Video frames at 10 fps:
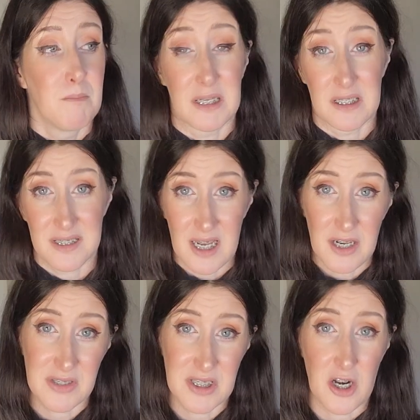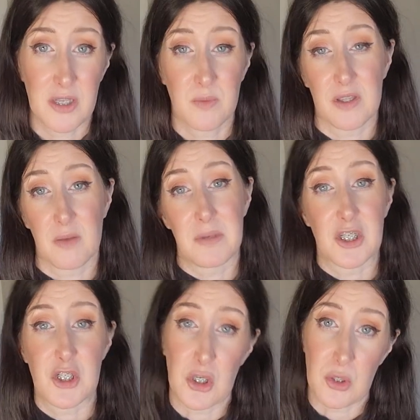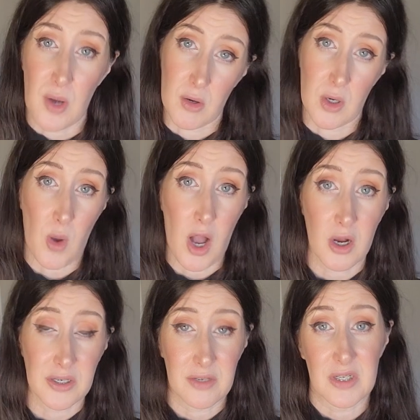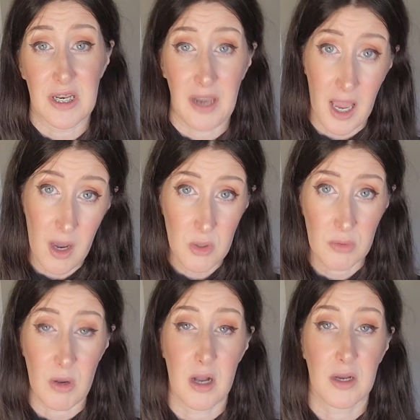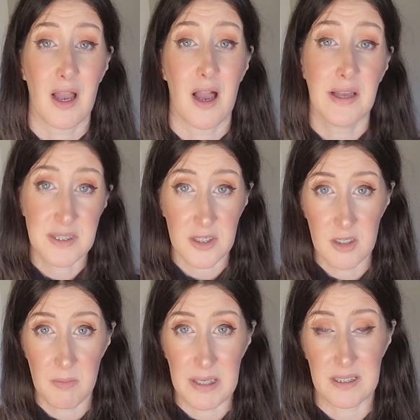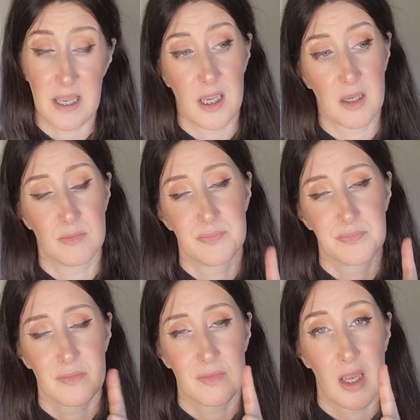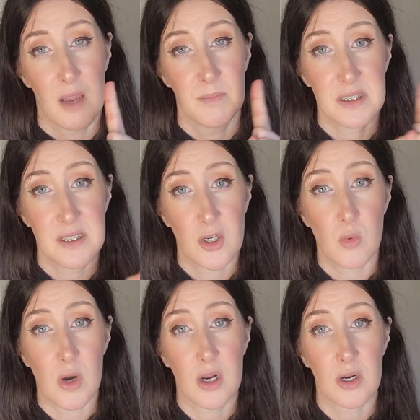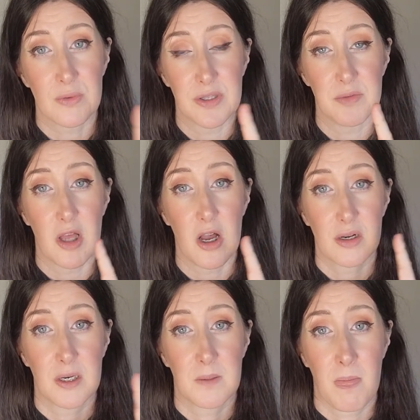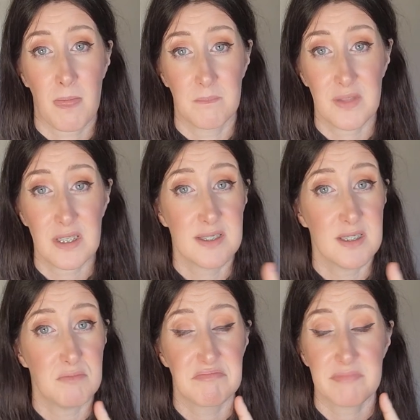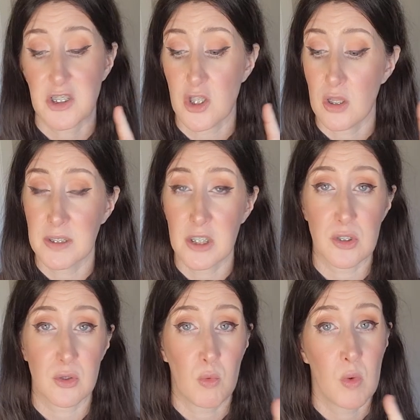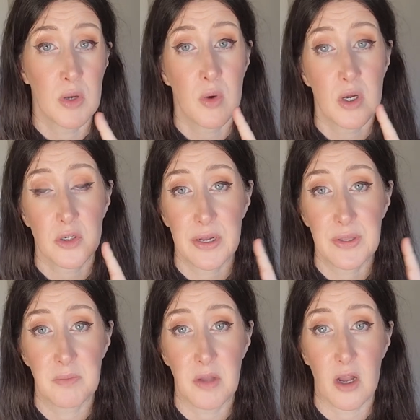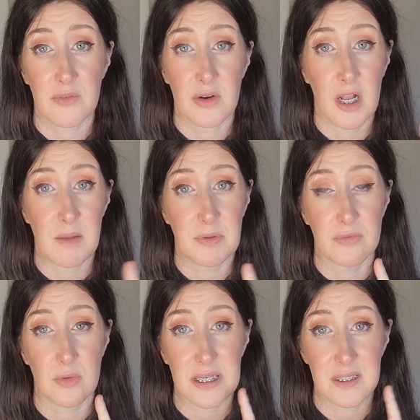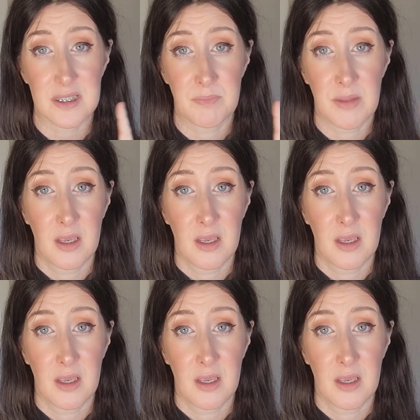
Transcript: But instead of starting with a big 2 hour walk, even an hour walk, I started by saying, I'm going to take a walk around the block. That's it. That's all I'm going to do. One walk around the block for a couple of weeks.